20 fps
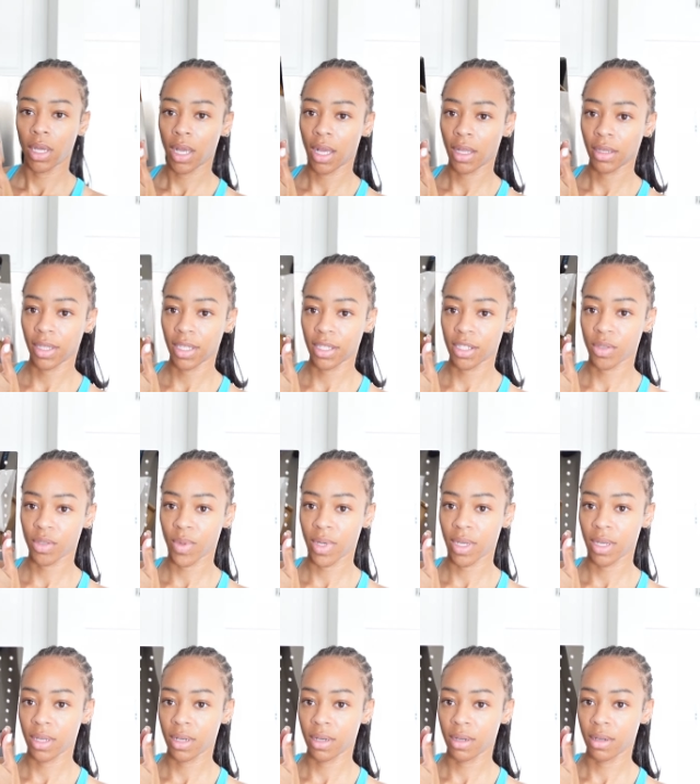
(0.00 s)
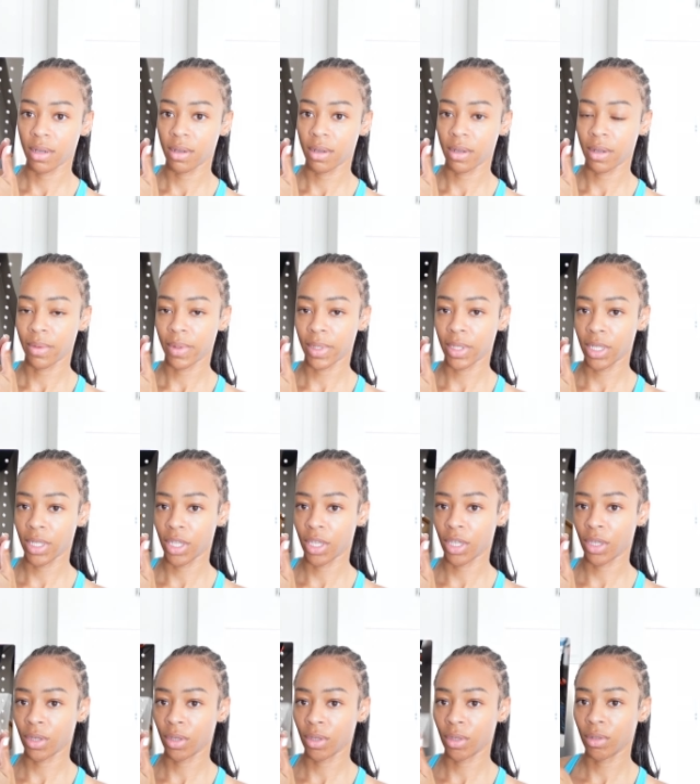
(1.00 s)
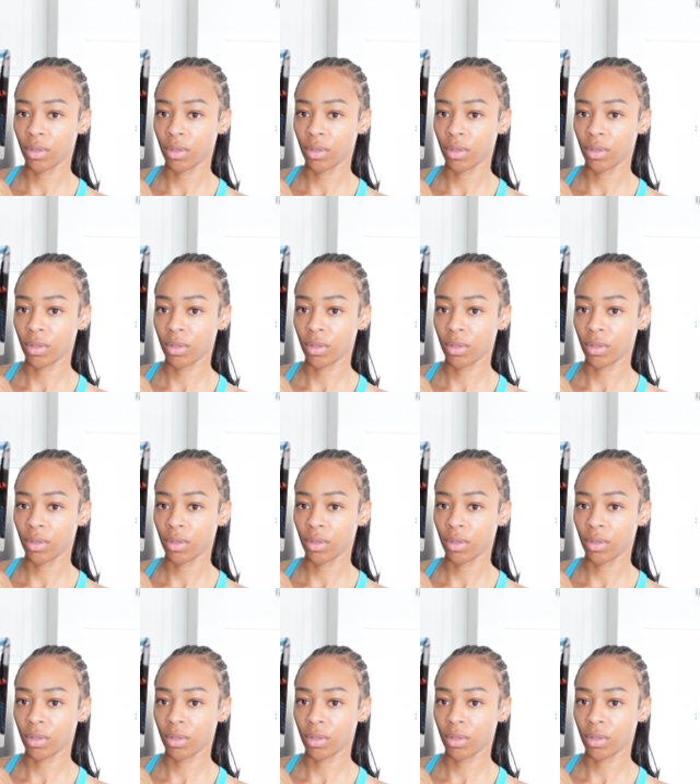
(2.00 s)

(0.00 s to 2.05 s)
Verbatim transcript: got this one. Really cute.